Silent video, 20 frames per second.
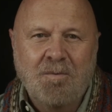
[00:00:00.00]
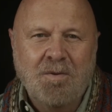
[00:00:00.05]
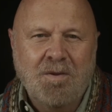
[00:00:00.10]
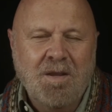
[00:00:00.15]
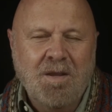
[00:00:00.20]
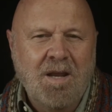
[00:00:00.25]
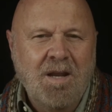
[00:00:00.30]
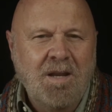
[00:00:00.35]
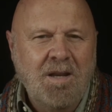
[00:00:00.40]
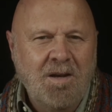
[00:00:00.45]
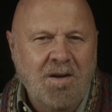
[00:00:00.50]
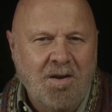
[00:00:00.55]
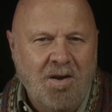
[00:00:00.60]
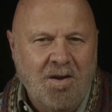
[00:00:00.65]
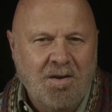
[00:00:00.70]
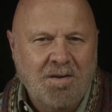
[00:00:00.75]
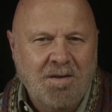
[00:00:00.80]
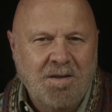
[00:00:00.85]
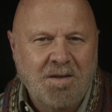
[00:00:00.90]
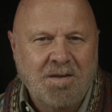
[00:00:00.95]
With any
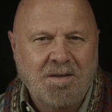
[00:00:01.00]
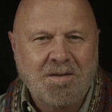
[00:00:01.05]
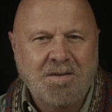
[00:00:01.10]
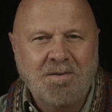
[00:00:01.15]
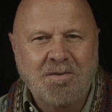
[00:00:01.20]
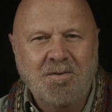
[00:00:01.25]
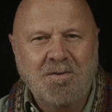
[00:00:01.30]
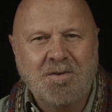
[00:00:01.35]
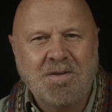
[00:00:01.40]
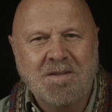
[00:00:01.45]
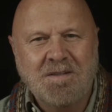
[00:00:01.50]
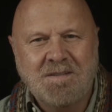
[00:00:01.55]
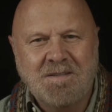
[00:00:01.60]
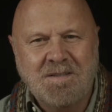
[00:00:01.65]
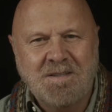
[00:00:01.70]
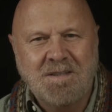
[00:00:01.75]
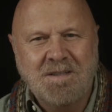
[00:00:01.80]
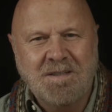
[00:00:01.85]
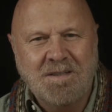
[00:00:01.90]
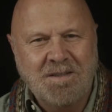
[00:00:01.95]
luck, you can
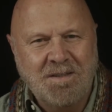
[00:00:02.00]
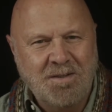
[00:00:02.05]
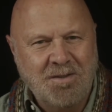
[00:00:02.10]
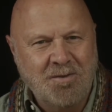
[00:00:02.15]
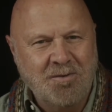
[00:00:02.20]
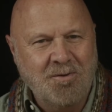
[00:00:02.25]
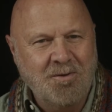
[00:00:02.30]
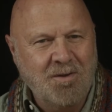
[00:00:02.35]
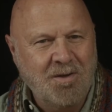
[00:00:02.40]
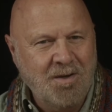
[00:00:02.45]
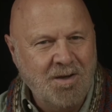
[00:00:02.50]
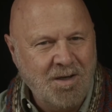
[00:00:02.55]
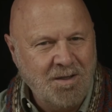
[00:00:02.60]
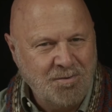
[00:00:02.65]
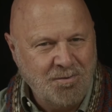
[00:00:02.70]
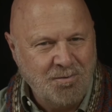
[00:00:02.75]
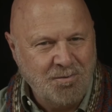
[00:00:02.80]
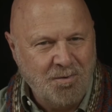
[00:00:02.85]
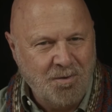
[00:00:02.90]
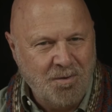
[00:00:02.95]
see and hear the
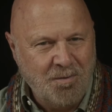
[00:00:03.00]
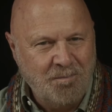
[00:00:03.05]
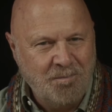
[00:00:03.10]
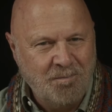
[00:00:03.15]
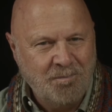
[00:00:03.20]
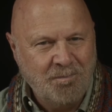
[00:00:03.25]
lecturer.